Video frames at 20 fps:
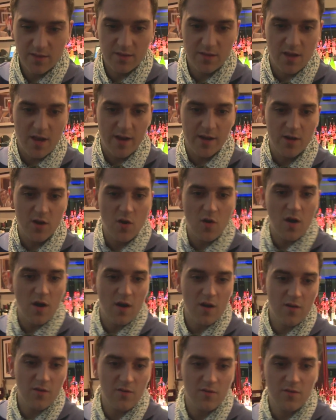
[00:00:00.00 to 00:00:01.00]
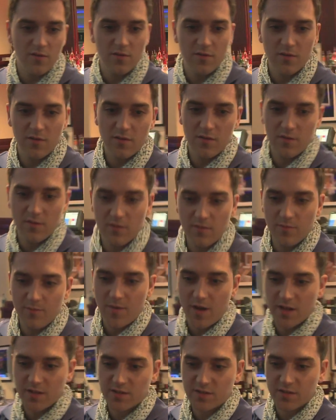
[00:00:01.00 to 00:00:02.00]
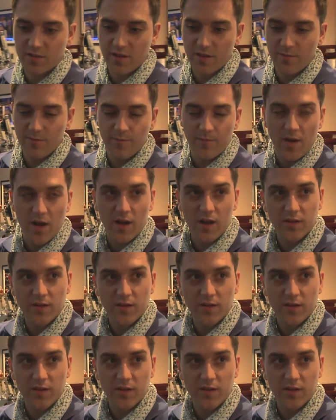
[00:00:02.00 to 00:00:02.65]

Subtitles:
I know how much they back